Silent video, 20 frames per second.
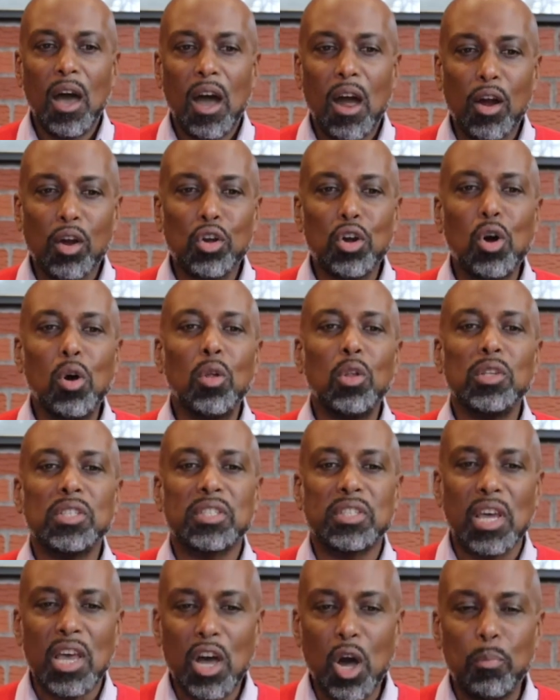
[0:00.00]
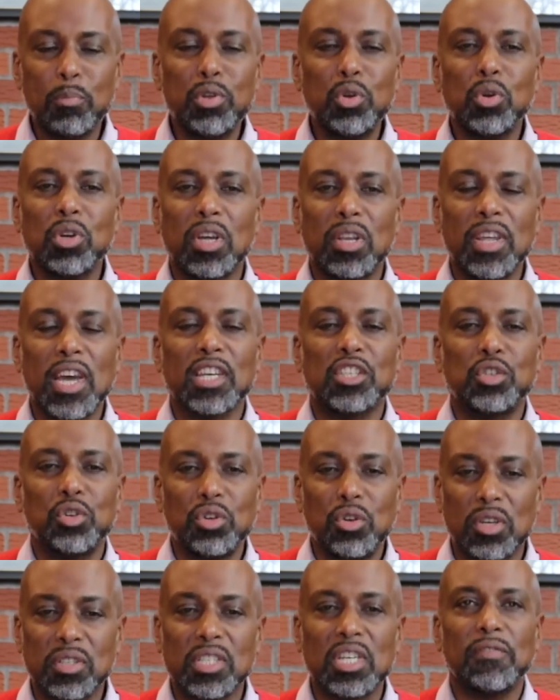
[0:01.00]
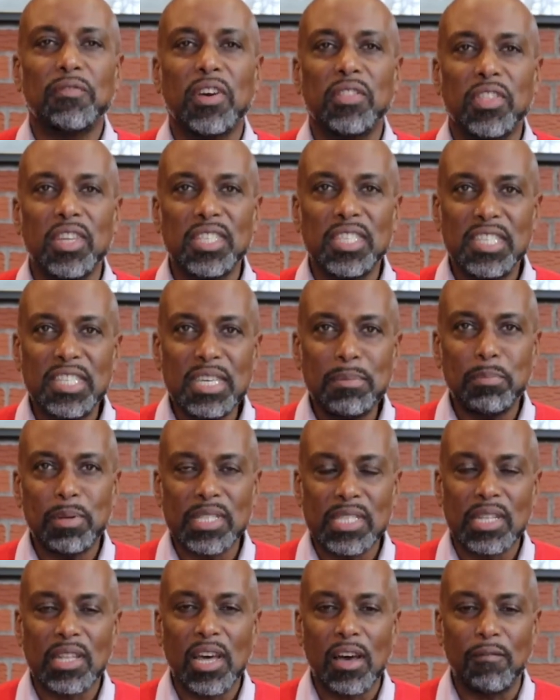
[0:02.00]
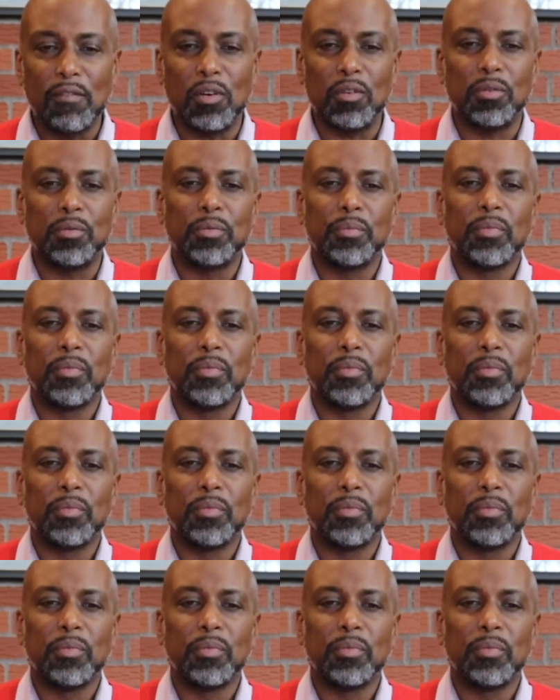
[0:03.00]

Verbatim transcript: Our goal is to help you connect to yourself at the deepest level.